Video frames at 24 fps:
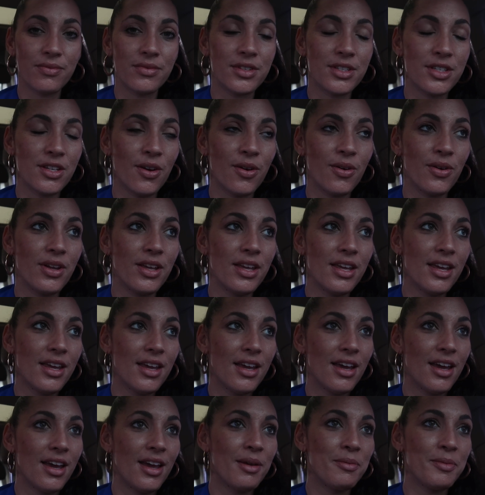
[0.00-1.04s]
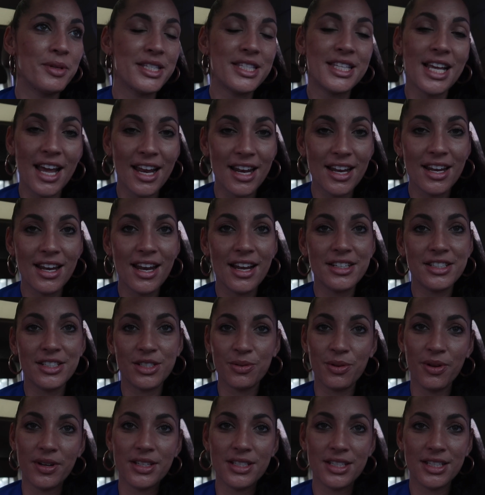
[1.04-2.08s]
So I'm excited. I
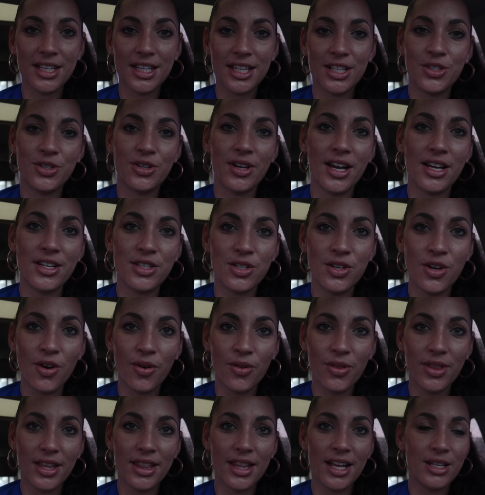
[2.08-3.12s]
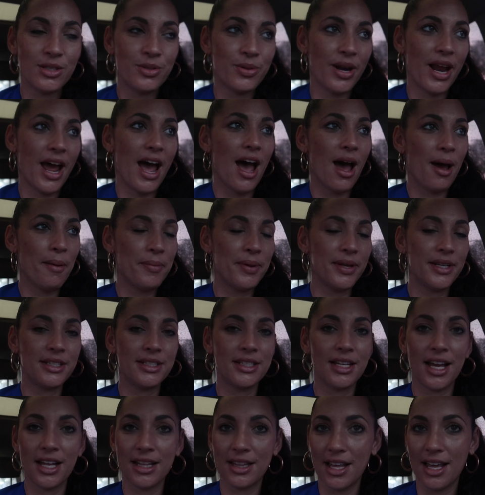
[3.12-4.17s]
just wanted to let you guys know that that's what
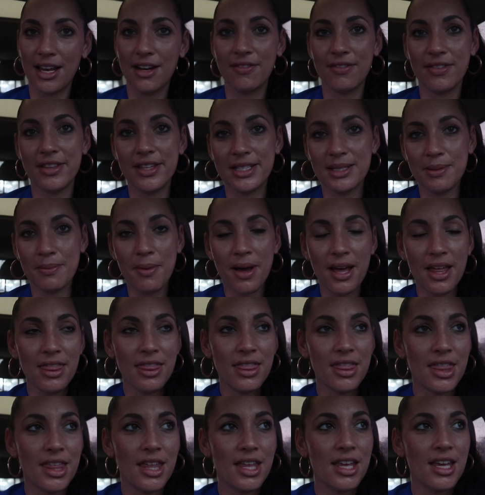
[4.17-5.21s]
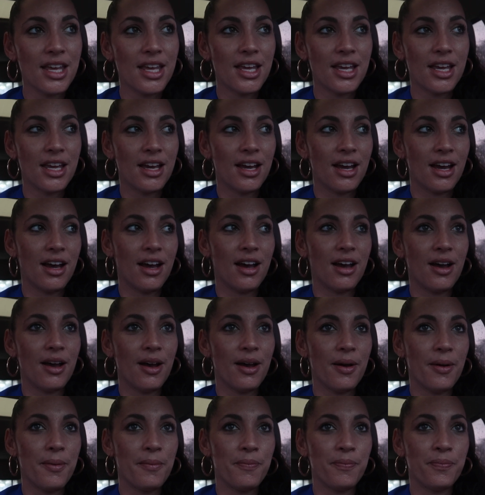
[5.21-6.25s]
happened at the end of this month.
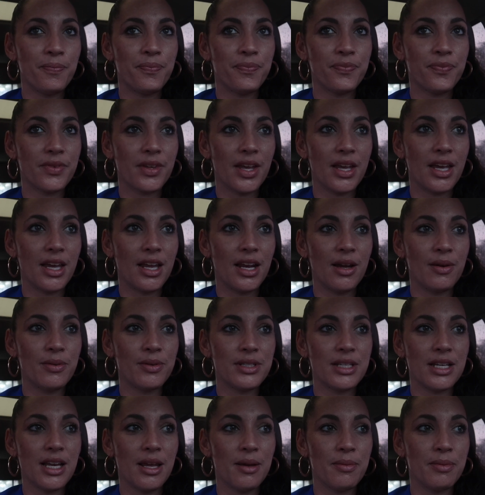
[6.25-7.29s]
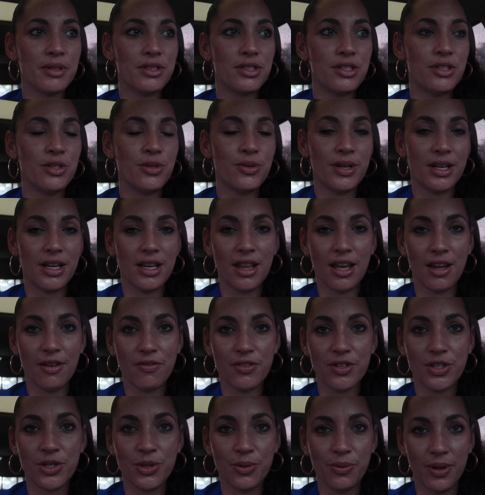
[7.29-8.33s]
Um, and I wasn't able to do anything
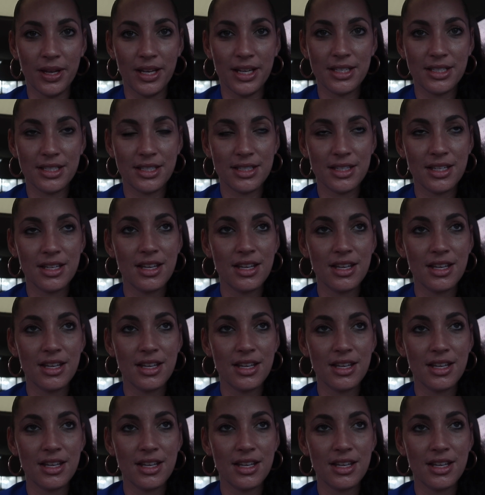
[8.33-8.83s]
for two weeks.